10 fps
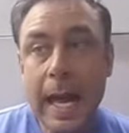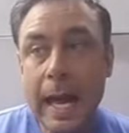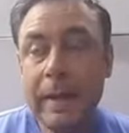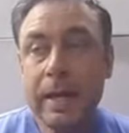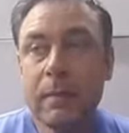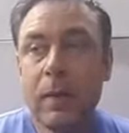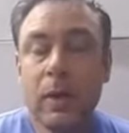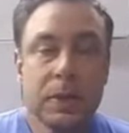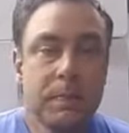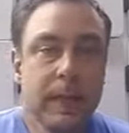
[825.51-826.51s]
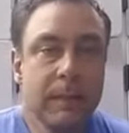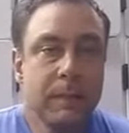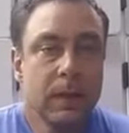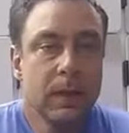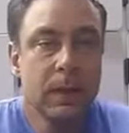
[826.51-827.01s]
I mean, most
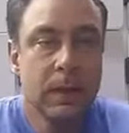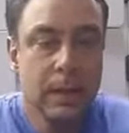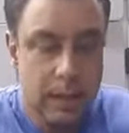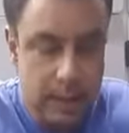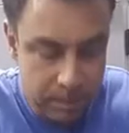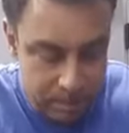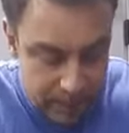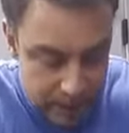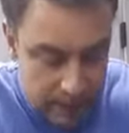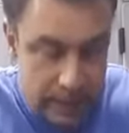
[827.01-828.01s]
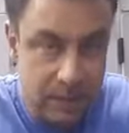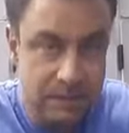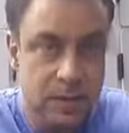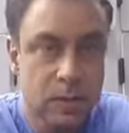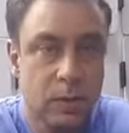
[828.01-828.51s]
people are better in the
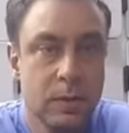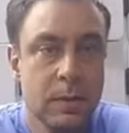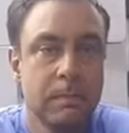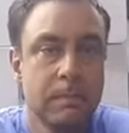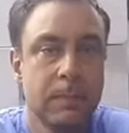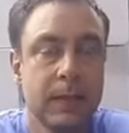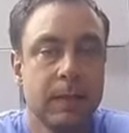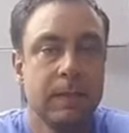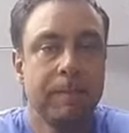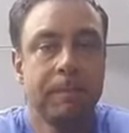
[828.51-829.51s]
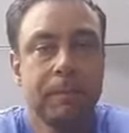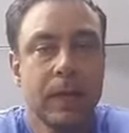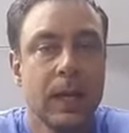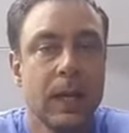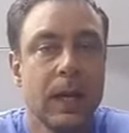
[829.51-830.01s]
afternoon, but
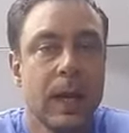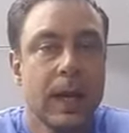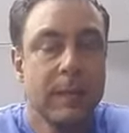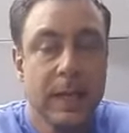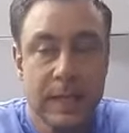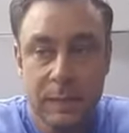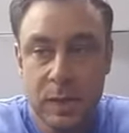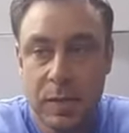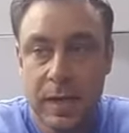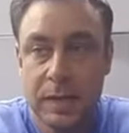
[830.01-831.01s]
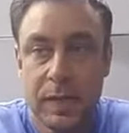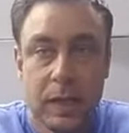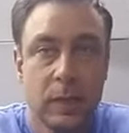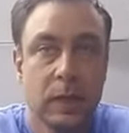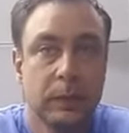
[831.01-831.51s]
the best time to train is when
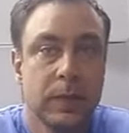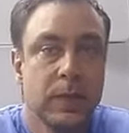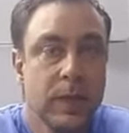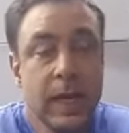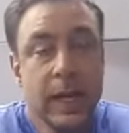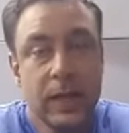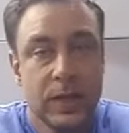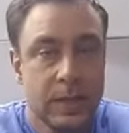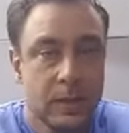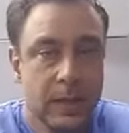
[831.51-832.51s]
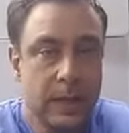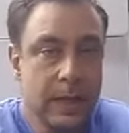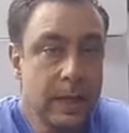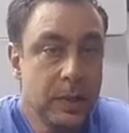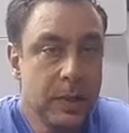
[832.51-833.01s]
you go. So you can get adjusted in, like,
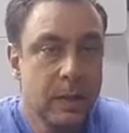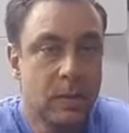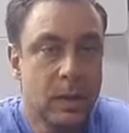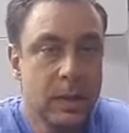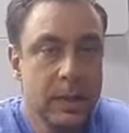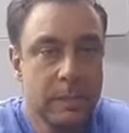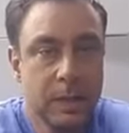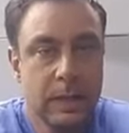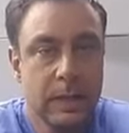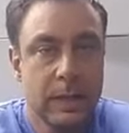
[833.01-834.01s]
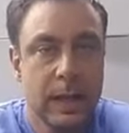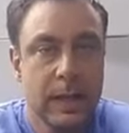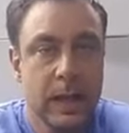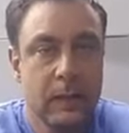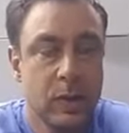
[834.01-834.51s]
I train in the morning just because I
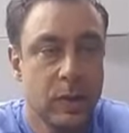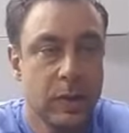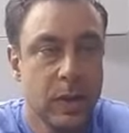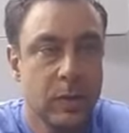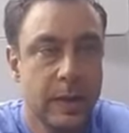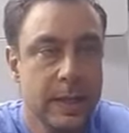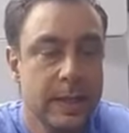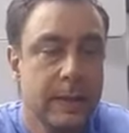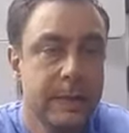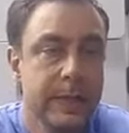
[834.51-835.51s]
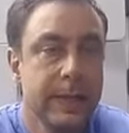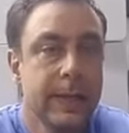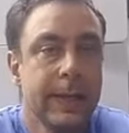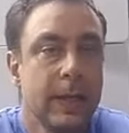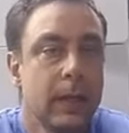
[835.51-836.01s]
kind of enjoy the quiet times and,
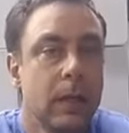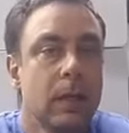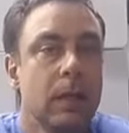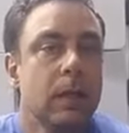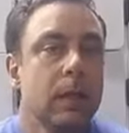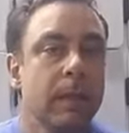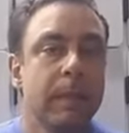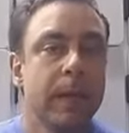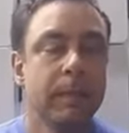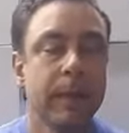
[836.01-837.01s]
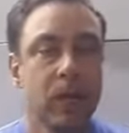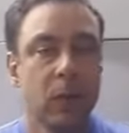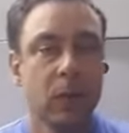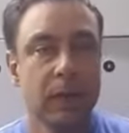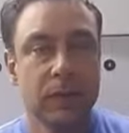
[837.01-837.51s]
you know, not being pinged
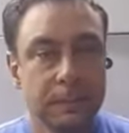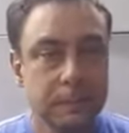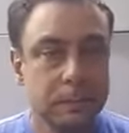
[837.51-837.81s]
or whatever.